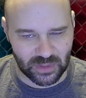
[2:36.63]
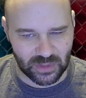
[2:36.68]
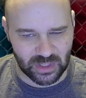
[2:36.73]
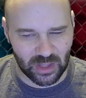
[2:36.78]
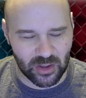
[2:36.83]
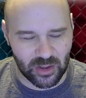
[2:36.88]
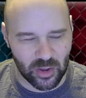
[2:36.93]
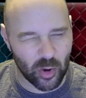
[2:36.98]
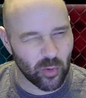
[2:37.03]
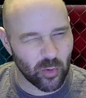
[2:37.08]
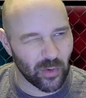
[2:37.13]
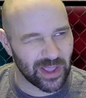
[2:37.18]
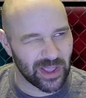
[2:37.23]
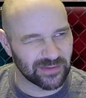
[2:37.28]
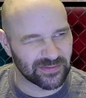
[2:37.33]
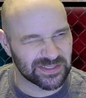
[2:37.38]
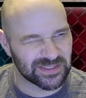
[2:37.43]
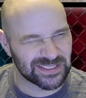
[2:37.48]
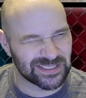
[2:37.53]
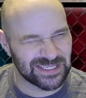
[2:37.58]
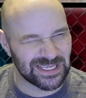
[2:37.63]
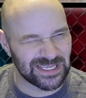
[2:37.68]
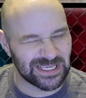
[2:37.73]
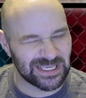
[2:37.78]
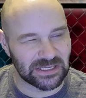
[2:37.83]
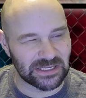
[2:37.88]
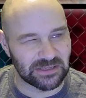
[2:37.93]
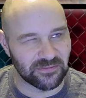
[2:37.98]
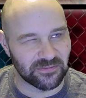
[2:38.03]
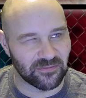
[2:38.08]

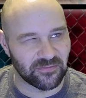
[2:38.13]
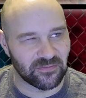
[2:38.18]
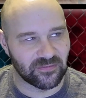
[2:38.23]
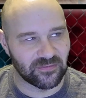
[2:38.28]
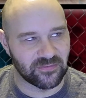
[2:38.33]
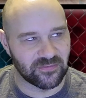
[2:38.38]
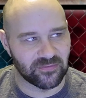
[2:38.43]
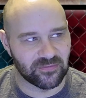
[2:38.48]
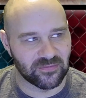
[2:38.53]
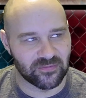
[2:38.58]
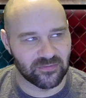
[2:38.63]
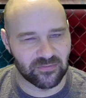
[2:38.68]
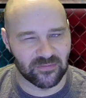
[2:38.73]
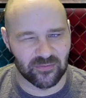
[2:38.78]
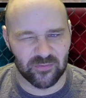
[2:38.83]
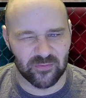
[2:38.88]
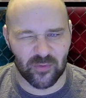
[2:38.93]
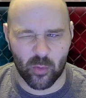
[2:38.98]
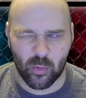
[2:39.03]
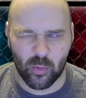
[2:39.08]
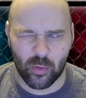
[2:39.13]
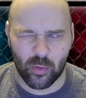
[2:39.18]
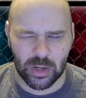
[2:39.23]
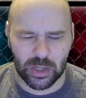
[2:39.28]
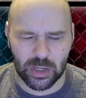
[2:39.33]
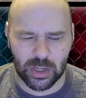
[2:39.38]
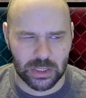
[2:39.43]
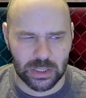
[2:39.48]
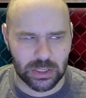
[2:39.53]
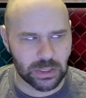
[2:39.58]
OFC 4
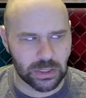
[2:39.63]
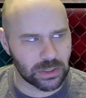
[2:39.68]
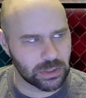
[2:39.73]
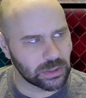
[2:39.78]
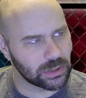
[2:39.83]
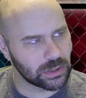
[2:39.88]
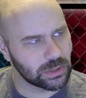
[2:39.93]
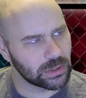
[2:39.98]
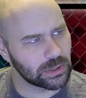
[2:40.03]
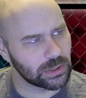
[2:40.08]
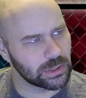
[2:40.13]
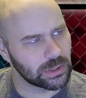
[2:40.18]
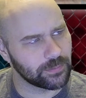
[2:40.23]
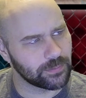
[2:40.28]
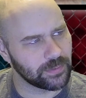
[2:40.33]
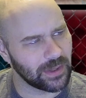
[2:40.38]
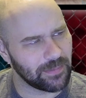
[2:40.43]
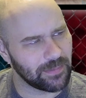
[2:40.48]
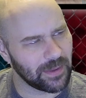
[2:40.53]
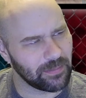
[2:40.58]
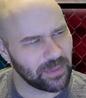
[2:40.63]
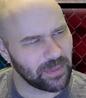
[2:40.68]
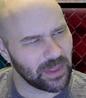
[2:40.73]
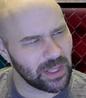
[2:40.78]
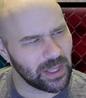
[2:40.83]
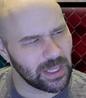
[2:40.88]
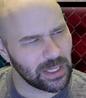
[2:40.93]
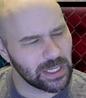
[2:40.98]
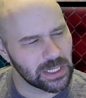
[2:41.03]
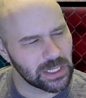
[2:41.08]

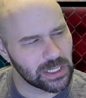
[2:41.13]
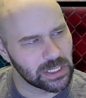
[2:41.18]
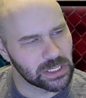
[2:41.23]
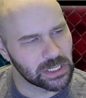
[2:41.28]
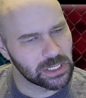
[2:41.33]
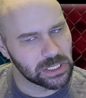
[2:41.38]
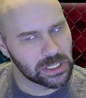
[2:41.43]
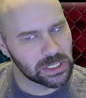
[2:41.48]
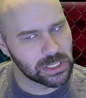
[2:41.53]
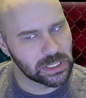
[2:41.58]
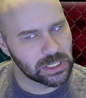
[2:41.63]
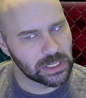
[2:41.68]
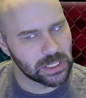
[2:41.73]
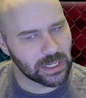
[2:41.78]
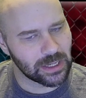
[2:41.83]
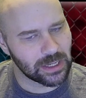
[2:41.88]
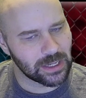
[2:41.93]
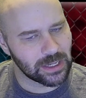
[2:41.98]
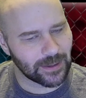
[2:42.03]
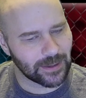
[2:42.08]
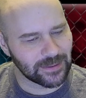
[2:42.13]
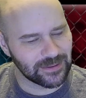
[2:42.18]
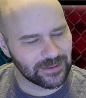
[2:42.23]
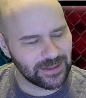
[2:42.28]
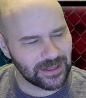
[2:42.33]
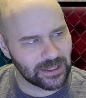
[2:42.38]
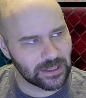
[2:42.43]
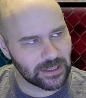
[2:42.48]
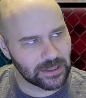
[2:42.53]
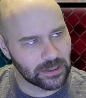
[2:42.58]
play-by-play, I
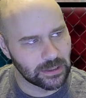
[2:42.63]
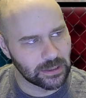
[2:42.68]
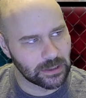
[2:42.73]
think.